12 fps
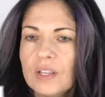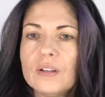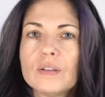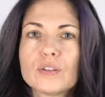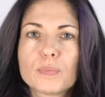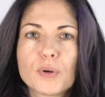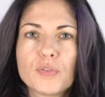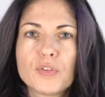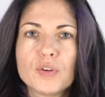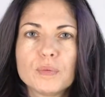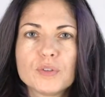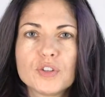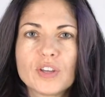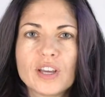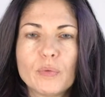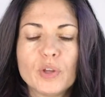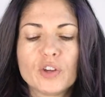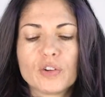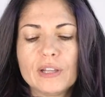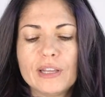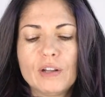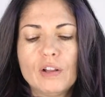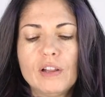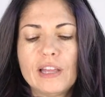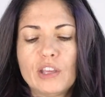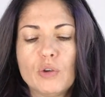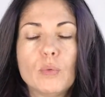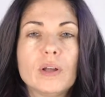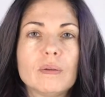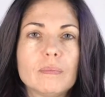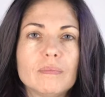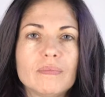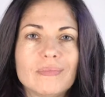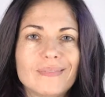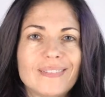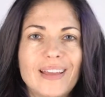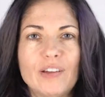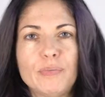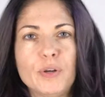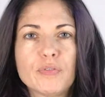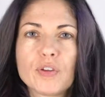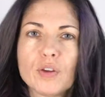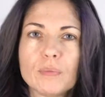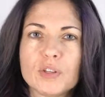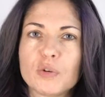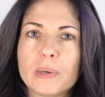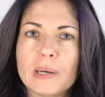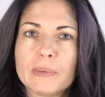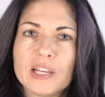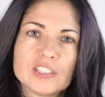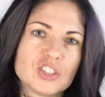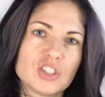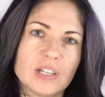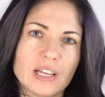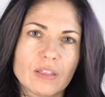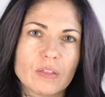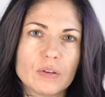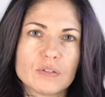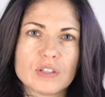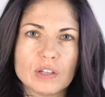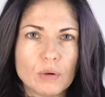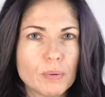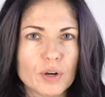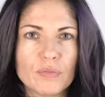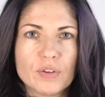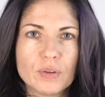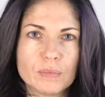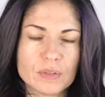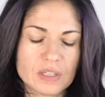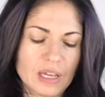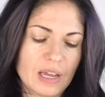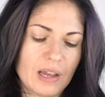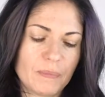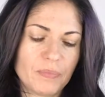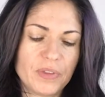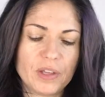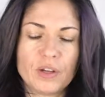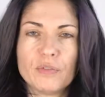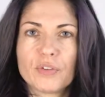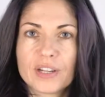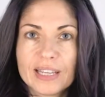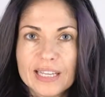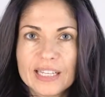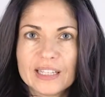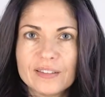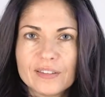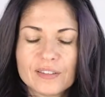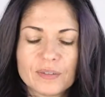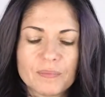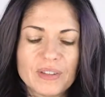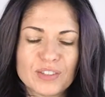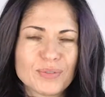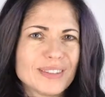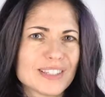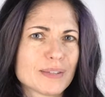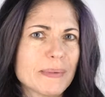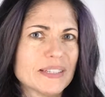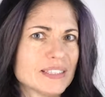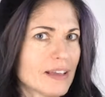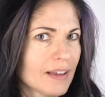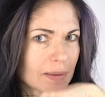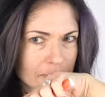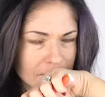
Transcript: know those perfumes you get when you're little, like you want to have perfume and your mom gets you like those little perfumes, you know, for kids. That's what this smells like.